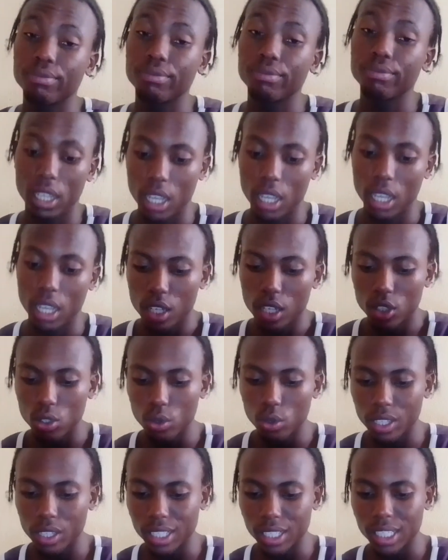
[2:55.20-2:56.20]
Yeah.
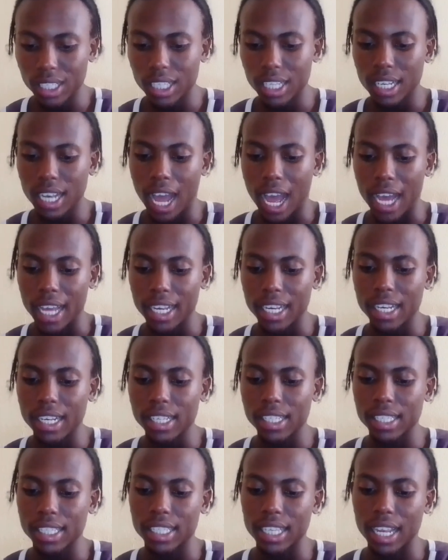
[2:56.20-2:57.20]
So this is an
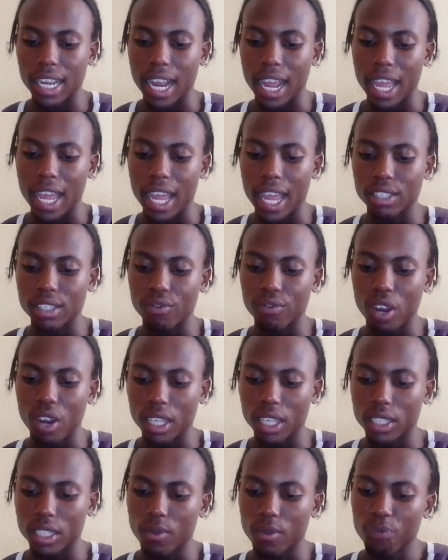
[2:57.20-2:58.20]
Adidas ZX
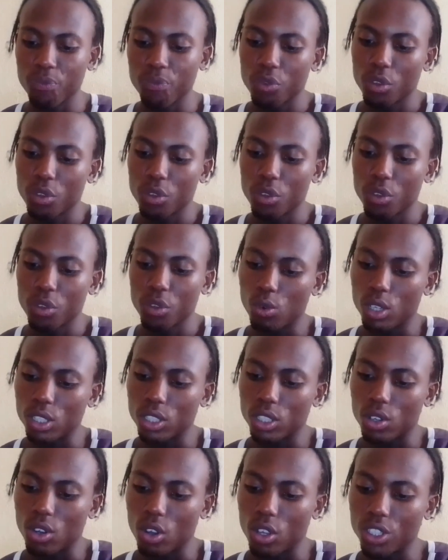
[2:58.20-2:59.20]
Flux, which
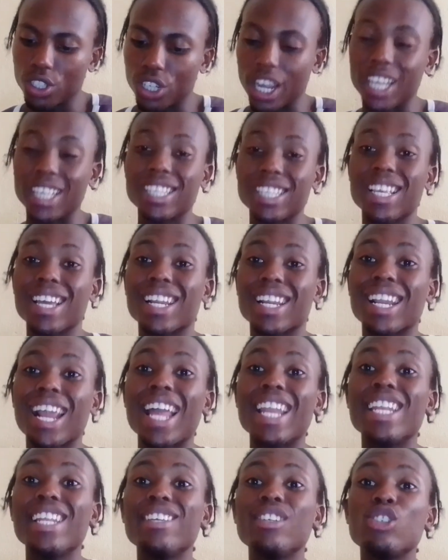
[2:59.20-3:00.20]
was launched as a
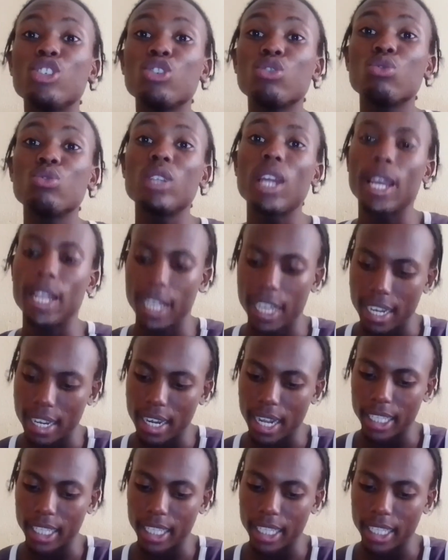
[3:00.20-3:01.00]
running shoe line in